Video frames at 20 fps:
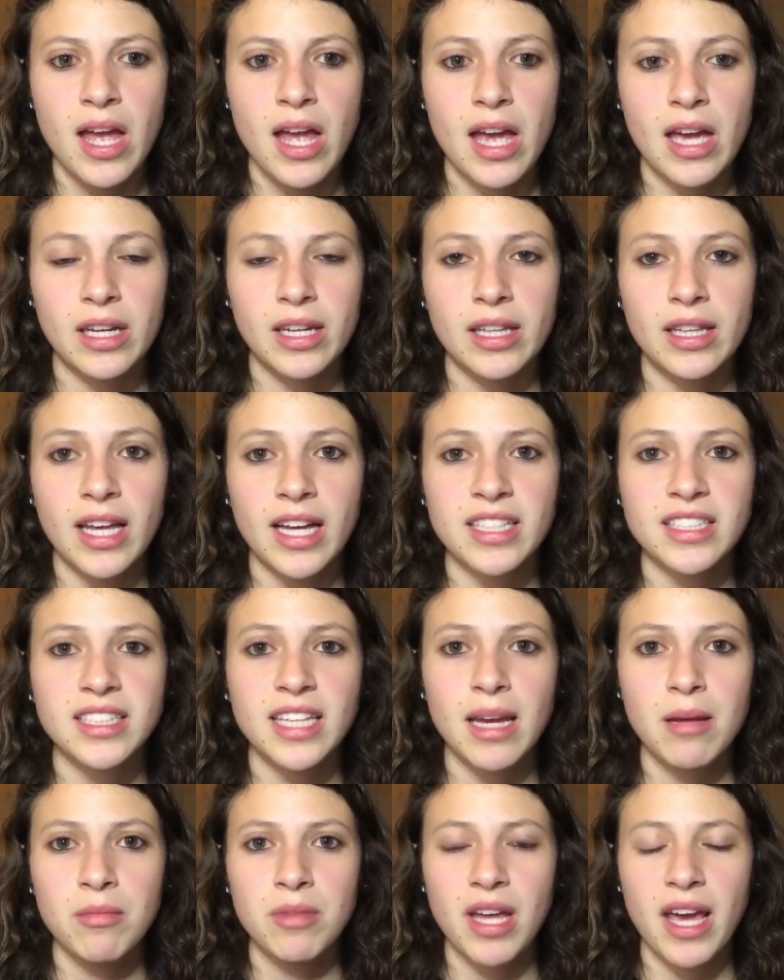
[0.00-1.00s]
And in that
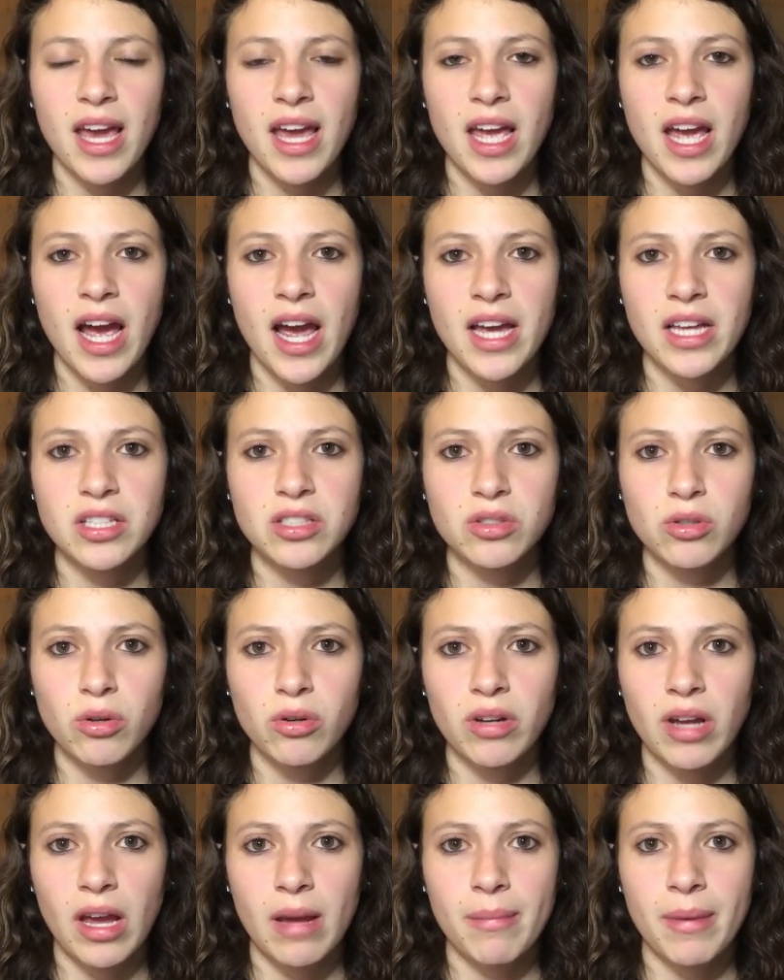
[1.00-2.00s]
same day, I
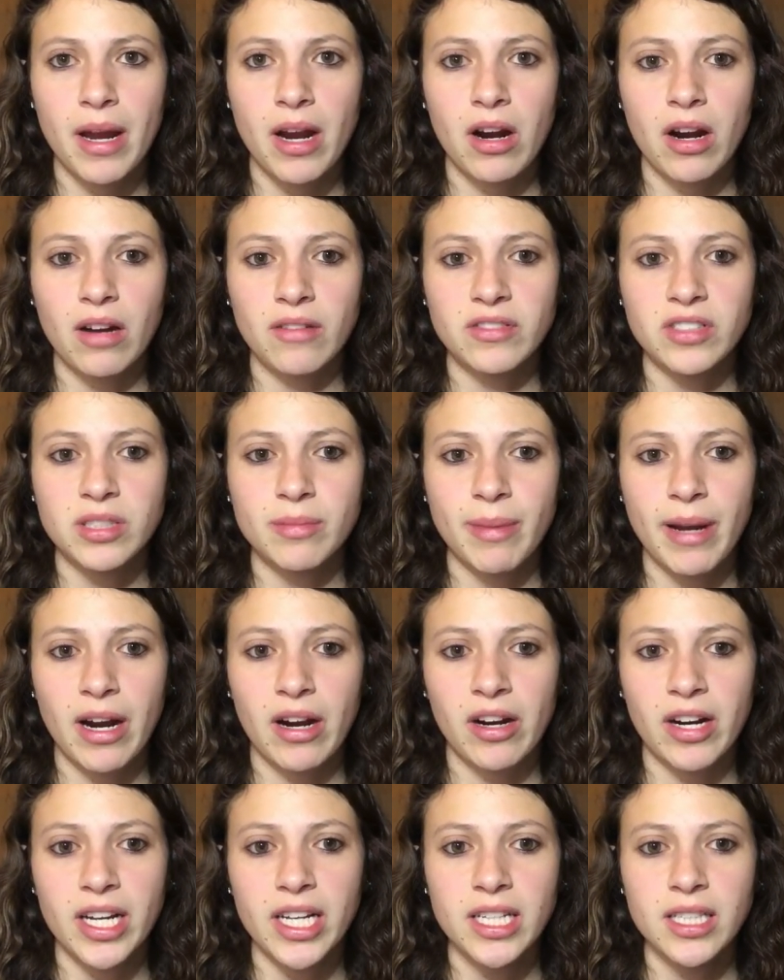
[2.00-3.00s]
sold a pair of
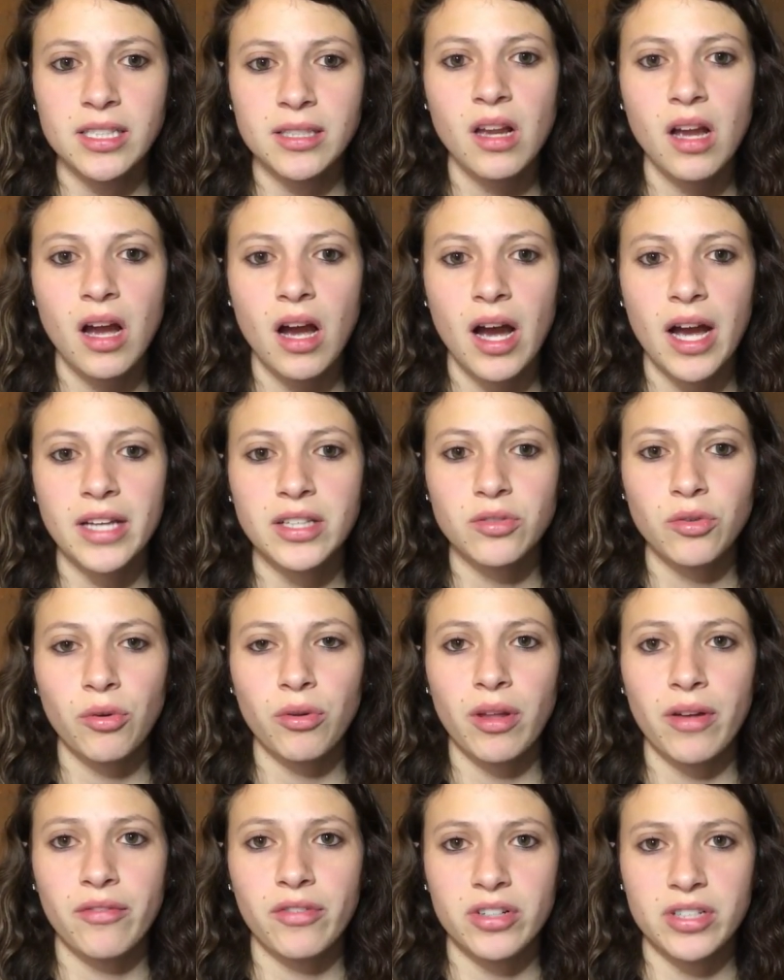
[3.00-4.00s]
Sperry's. I
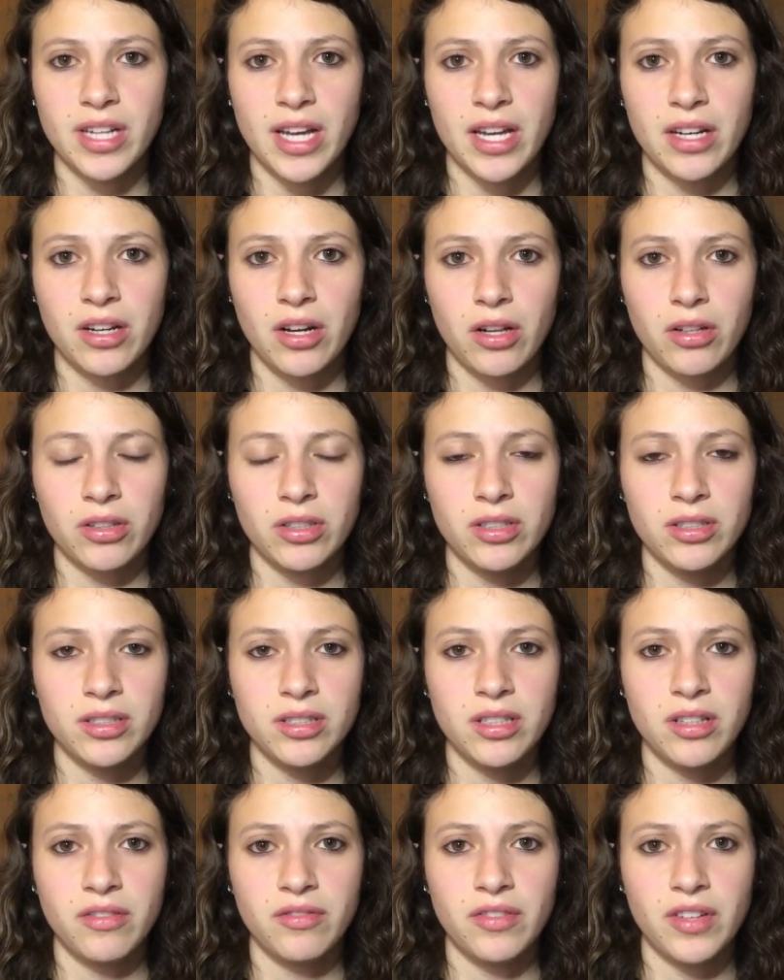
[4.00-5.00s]
sold them for
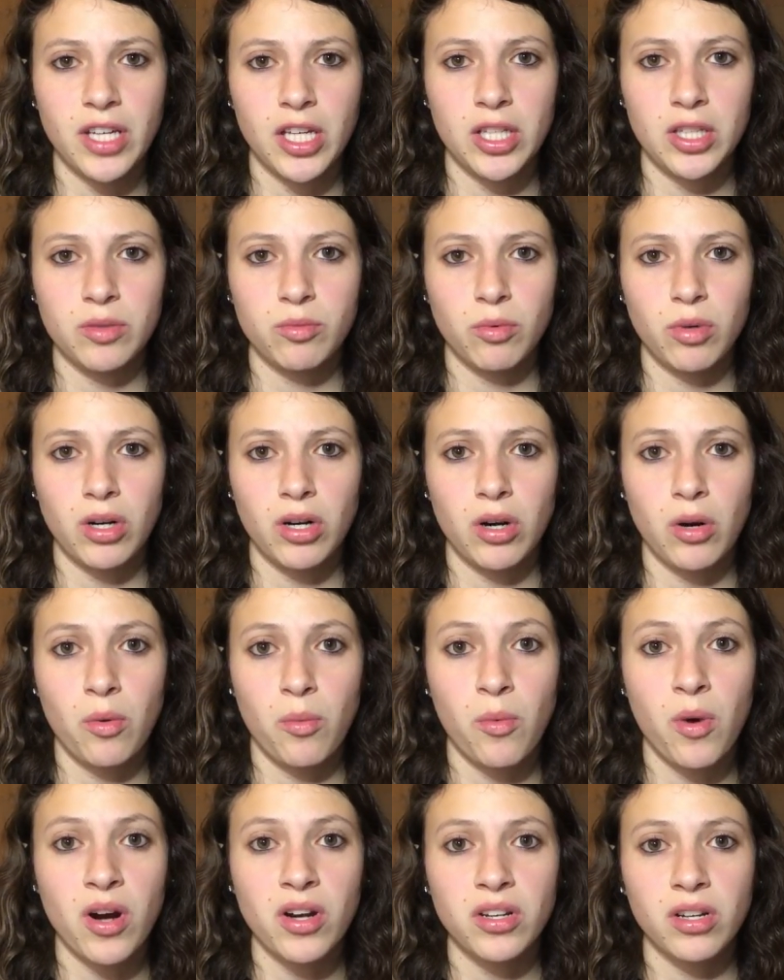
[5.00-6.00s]
$10. The fees
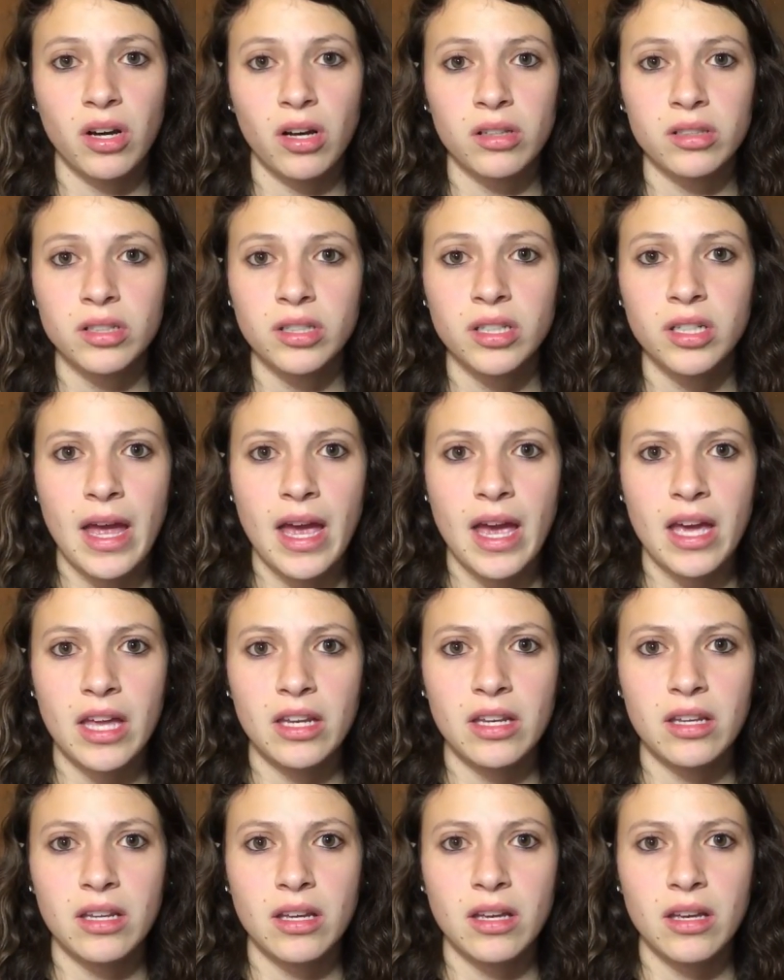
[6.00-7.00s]
were $1,
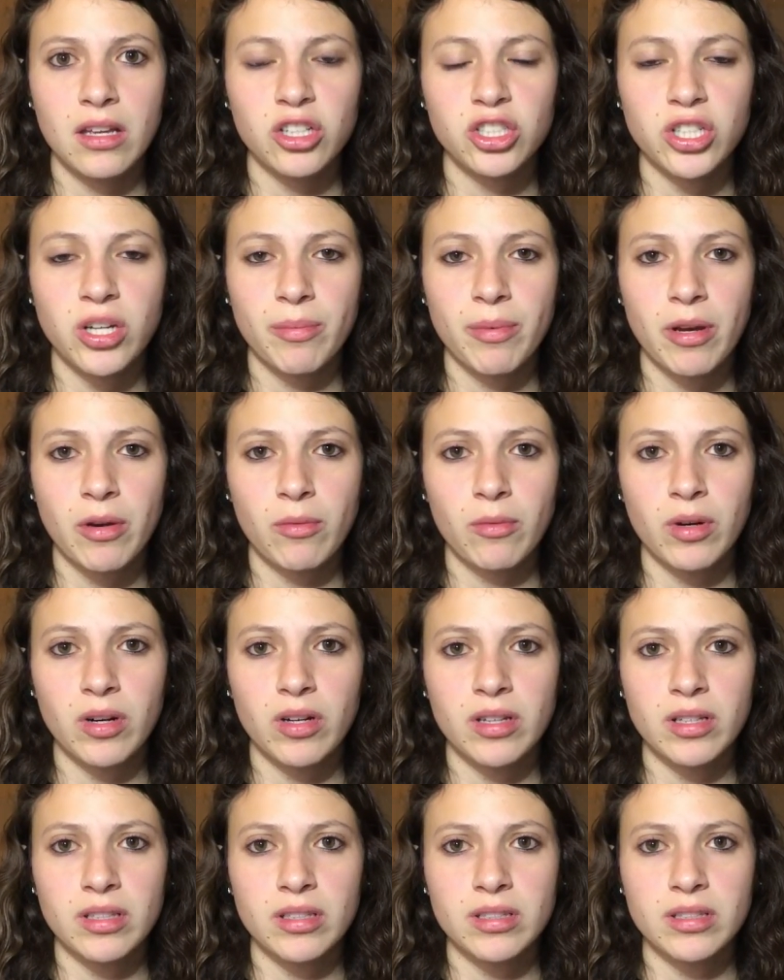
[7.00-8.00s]
and shipping
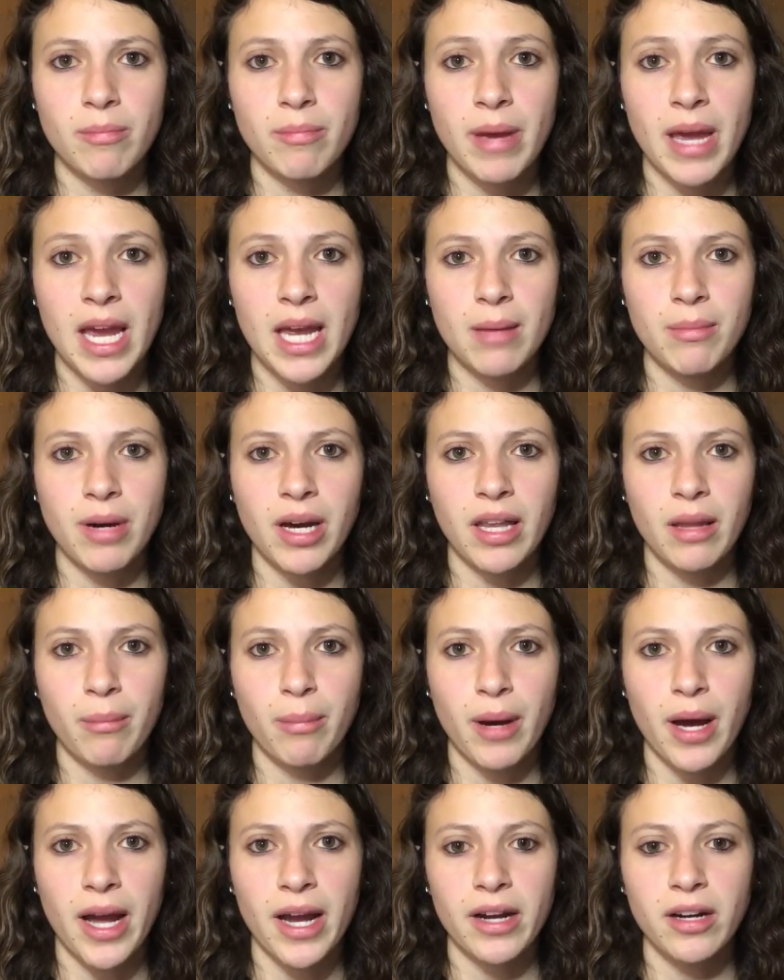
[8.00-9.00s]
was paid by the
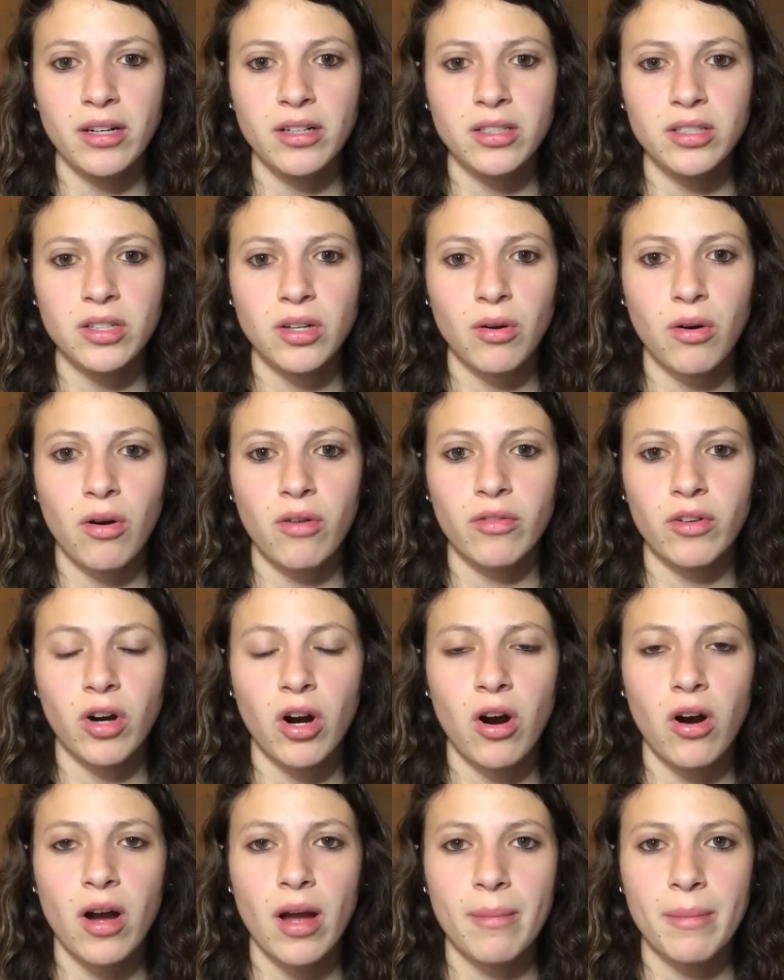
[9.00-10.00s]
buyer, so
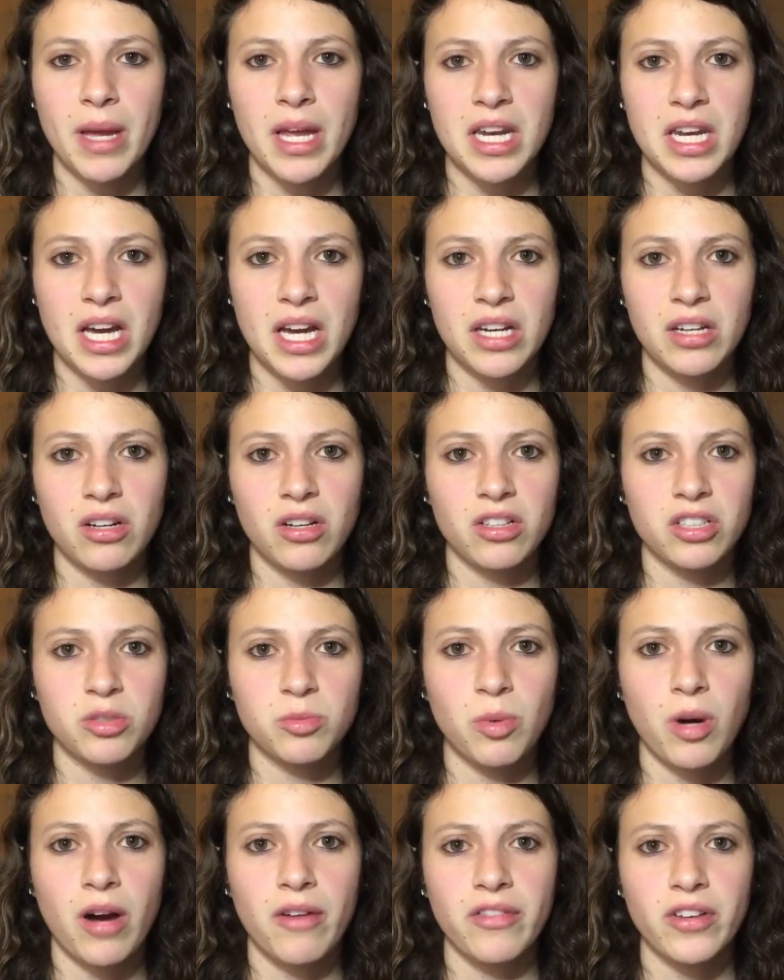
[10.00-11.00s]
overall I made
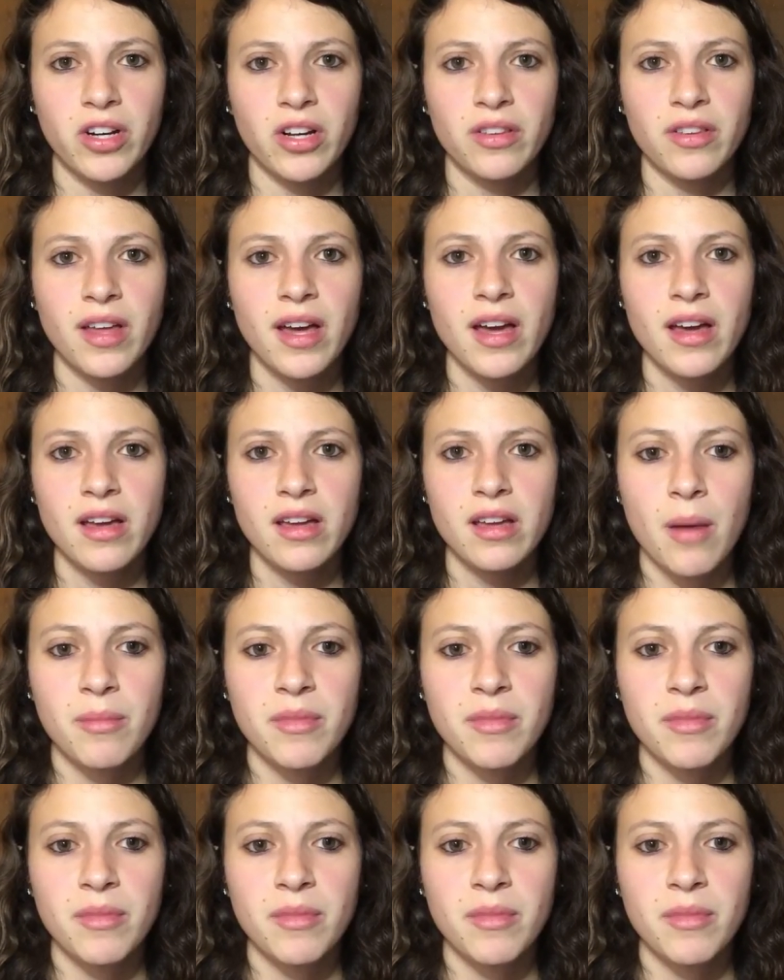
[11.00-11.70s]
$9 profit on that.